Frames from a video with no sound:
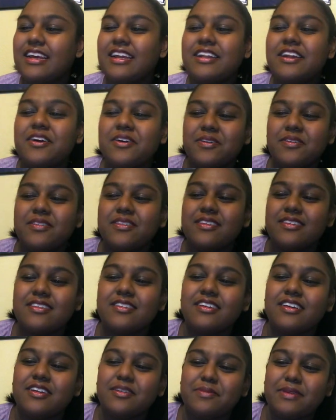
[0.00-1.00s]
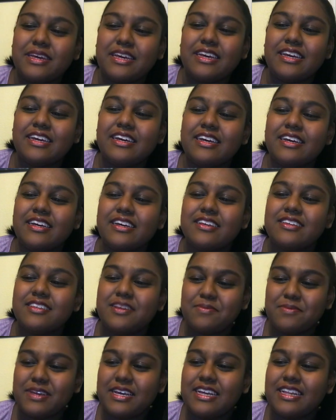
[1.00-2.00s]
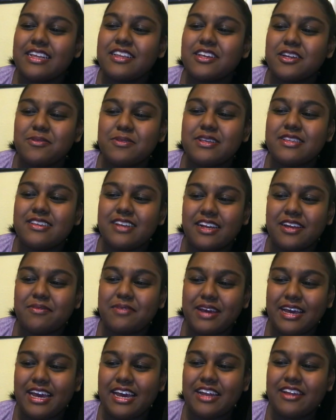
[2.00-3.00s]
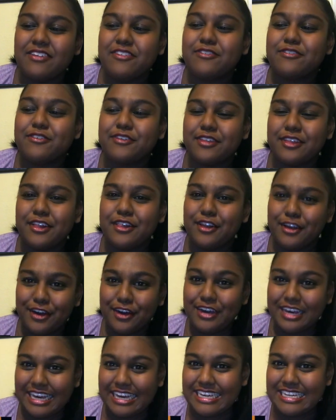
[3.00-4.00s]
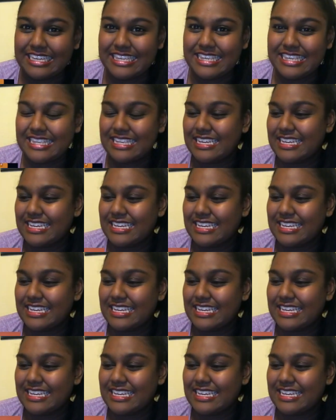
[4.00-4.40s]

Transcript: I know this is gonna be something that's gonna be stuck in my head for the longest.